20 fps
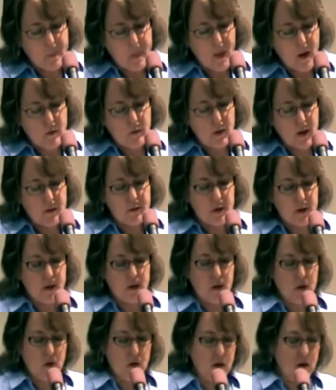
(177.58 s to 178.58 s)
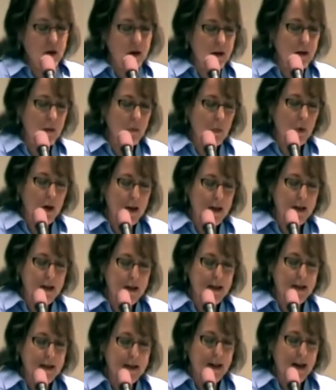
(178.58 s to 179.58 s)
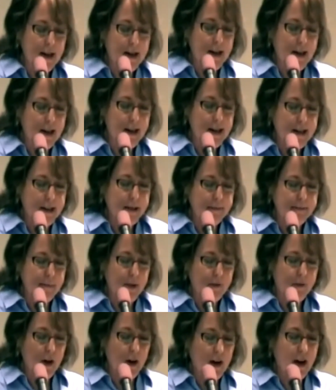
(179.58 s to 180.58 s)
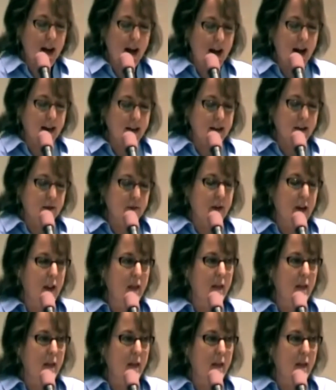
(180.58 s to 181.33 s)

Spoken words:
Reverend Lohr was very active in